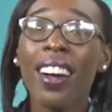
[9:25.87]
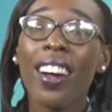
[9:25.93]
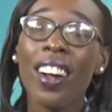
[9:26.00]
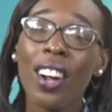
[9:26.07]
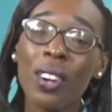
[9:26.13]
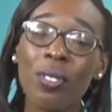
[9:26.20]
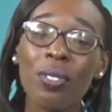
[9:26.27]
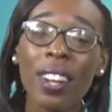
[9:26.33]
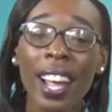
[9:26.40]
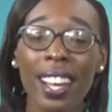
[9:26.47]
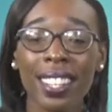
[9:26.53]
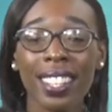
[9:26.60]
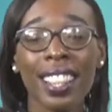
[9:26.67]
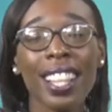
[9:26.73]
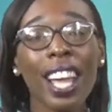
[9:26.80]
All
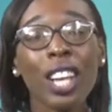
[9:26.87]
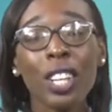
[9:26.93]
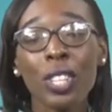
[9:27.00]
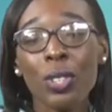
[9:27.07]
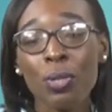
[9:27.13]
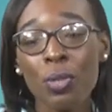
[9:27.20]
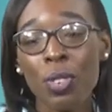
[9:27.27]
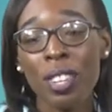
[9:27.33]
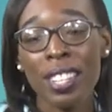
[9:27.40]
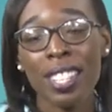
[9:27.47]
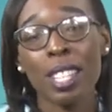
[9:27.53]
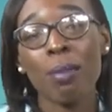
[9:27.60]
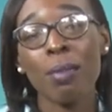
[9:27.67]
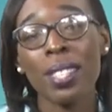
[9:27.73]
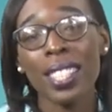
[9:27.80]
right, thank you for
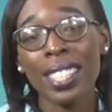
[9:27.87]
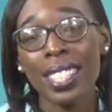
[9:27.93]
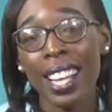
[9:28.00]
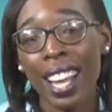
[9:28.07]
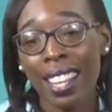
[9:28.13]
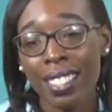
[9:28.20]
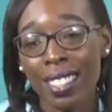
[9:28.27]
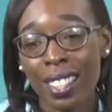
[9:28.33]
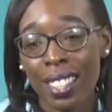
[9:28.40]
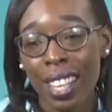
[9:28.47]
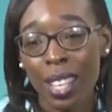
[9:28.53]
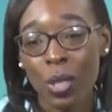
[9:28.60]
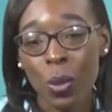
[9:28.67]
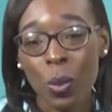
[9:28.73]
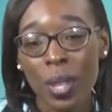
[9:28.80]
attempting to answer
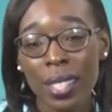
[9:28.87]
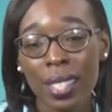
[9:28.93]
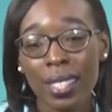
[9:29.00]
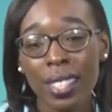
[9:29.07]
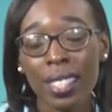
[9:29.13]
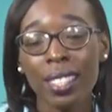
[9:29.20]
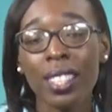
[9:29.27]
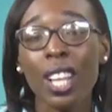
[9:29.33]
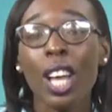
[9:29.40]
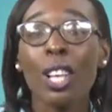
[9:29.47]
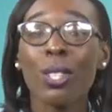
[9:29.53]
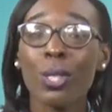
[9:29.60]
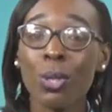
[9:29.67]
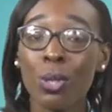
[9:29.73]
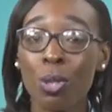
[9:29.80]
that question.
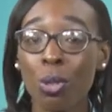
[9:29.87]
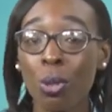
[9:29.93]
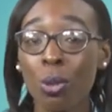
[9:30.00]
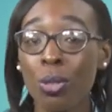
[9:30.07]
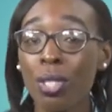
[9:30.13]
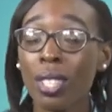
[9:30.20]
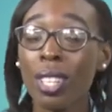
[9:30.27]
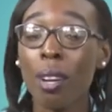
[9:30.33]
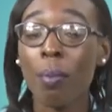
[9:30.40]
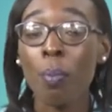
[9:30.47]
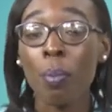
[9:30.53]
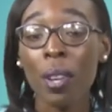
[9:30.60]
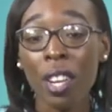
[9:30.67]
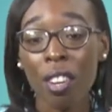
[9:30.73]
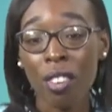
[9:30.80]
So you're going to
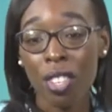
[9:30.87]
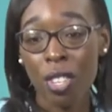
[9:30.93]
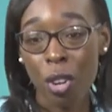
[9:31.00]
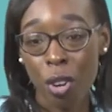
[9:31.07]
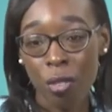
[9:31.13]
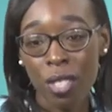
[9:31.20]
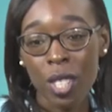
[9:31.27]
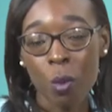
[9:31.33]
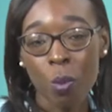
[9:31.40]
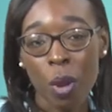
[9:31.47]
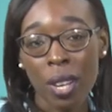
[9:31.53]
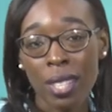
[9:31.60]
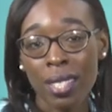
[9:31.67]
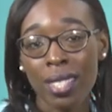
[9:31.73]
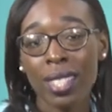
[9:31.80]
compare your
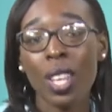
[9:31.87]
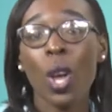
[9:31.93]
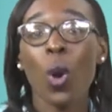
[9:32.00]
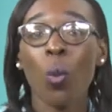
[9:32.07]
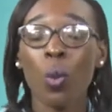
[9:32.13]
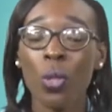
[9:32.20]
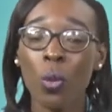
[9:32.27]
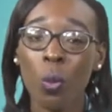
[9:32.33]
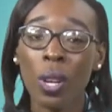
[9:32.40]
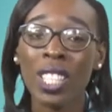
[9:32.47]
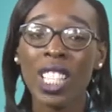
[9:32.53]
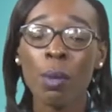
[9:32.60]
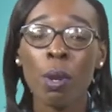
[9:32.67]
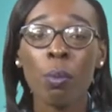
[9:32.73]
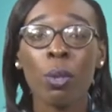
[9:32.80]
response with
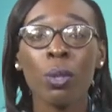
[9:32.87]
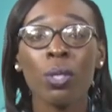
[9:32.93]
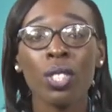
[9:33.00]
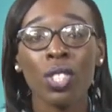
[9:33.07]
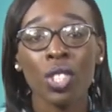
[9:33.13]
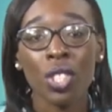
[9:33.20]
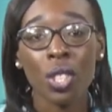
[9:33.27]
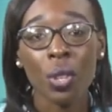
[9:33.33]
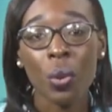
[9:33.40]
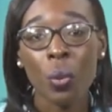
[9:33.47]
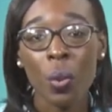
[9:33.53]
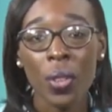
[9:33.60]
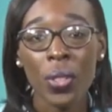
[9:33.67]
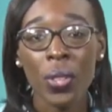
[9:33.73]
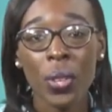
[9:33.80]
what I'm about to share
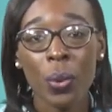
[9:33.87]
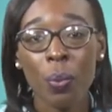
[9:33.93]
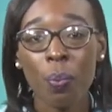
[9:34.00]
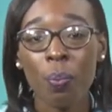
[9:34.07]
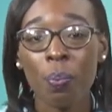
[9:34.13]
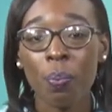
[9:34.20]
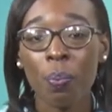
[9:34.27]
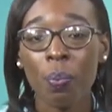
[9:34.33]
with you.